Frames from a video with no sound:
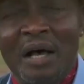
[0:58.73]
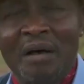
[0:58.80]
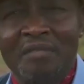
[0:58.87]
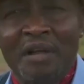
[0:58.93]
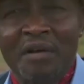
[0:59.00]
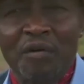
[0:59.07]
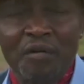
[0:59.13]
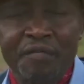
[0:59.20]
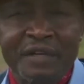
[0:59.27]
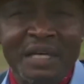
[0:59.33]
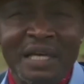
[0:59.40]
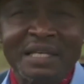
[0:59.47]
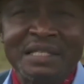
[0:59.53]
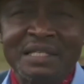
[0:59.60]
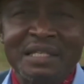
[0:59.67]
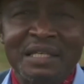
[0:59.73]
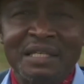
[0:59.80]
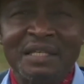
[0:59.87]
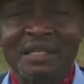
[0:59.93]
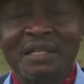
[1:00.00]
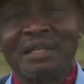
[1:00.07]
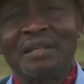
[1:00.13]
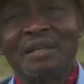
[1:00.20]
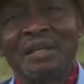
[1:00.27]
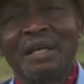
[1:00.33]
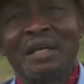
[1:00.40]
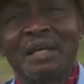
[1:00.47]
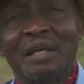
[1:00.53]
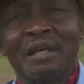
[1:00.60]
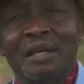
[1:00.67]
After COVID-19,
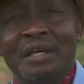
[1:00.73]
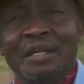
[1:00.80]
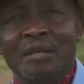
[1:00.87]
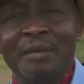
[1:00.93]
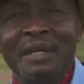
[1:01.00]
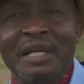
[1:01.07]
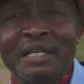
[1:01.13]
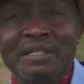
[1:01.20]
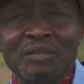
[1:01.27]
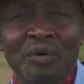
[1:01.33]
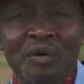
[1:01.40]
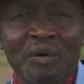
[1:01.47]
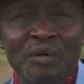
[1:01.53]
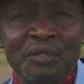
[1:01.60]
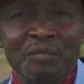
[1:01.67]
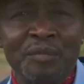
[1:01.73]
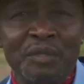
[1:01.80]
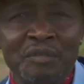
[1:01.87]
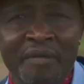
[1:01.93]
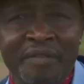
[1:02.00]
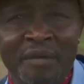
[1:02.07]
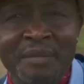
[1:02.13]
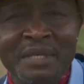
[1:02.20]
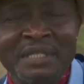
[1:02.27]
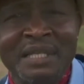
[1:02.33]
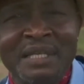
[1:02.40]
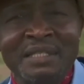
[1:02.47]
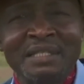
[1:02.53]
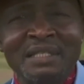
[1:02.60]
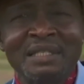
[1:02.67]
it made us to close most of the
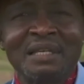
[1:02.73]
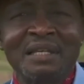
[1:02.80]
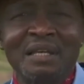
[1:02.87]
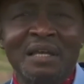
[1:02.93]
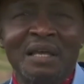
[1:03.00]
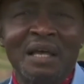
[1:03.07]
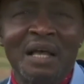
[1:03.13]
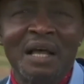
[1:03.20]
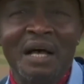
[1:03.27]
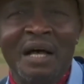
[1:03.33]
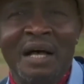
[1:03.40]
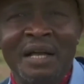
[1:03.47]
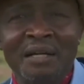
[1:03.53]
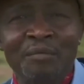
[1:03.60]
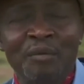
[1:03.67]
business, and